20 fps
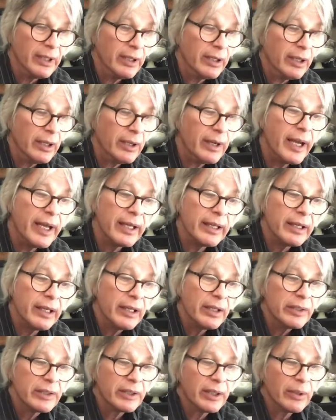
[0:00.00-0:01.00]
All right,
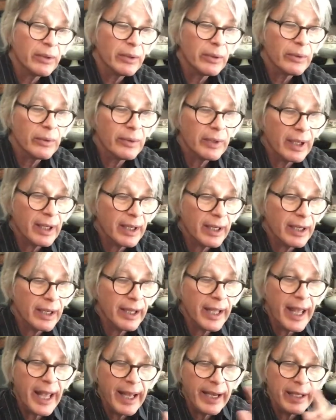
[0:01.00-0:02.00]
so,
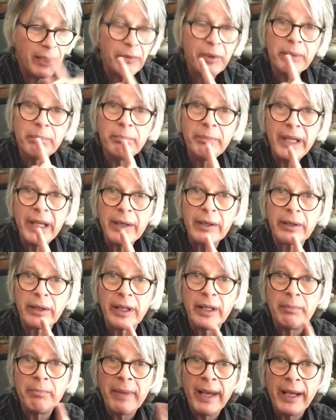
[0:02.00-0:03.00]
and it would meter
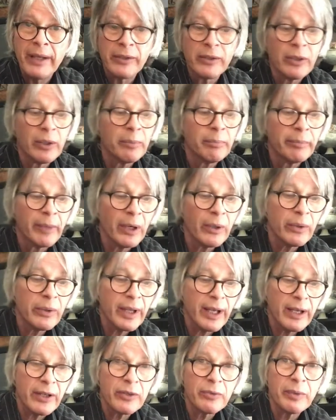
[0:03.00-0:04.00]
in manual mode
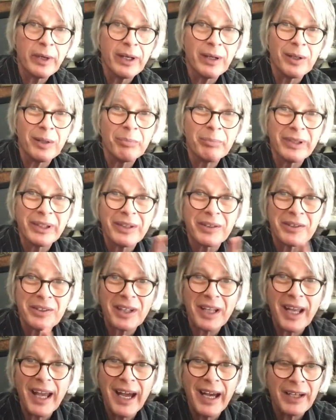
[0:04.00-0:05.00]
as well, but there's a
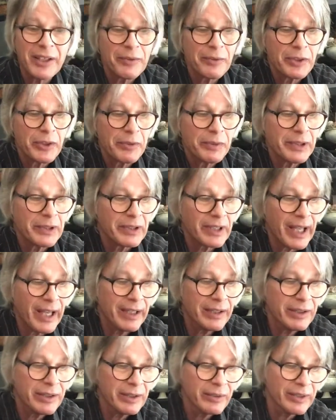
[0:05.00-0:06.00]
catch, which we'll
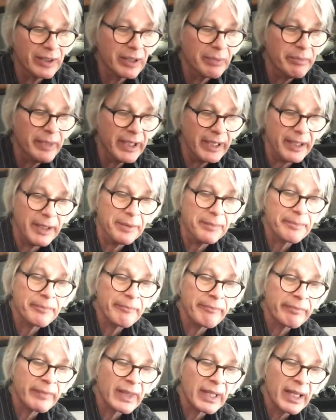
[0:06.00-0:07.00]
get to in a minute.
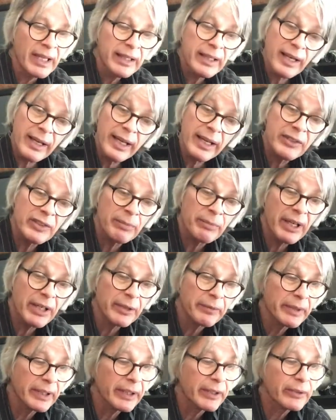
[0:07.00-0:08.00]
Now, I had some other
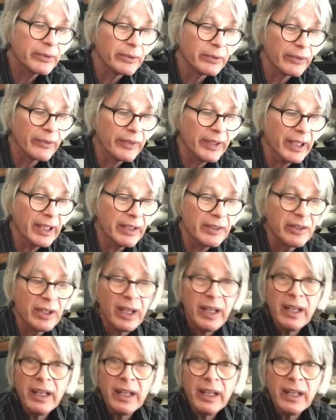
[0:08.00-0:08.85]
really cool things.